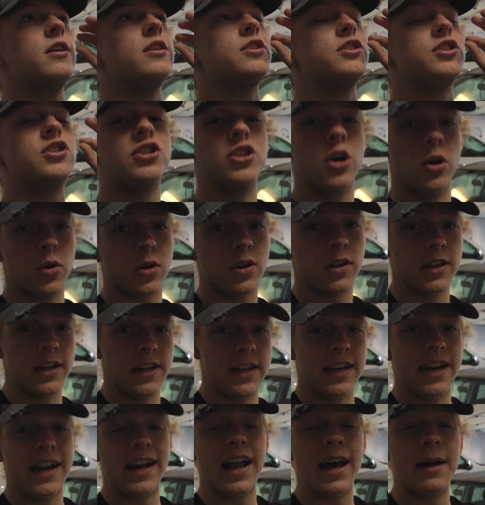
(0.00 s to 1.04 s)
so
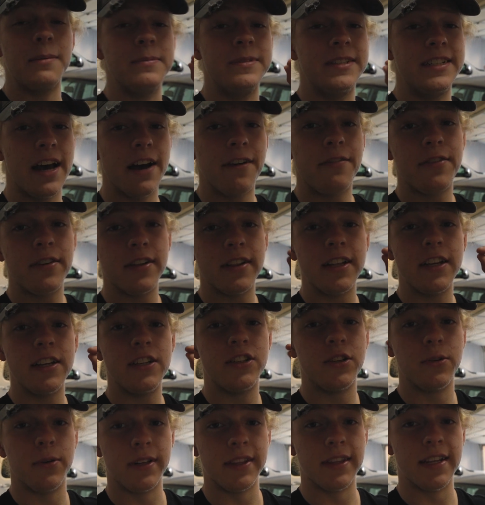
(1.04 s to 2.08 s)
clean, and I'm definitely
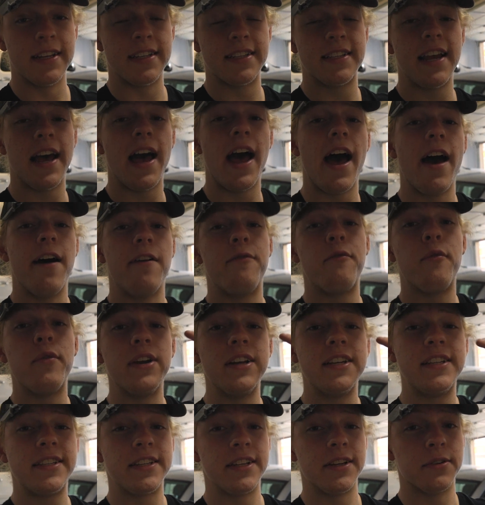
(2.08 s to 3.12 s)
doing this
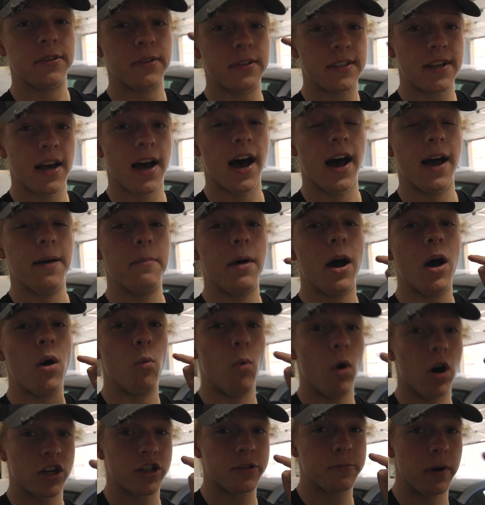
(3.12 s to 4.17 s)
every single time I
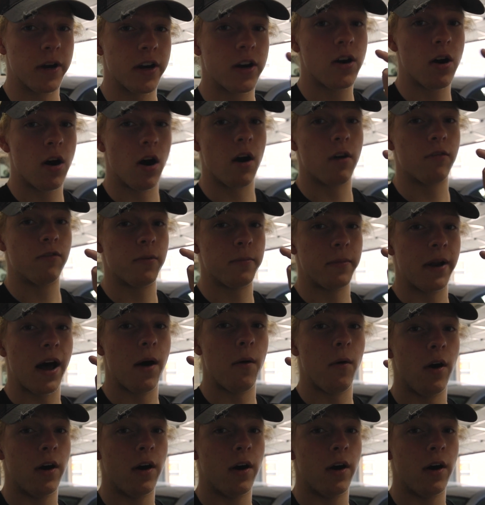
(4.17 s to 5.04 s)
wash my car from now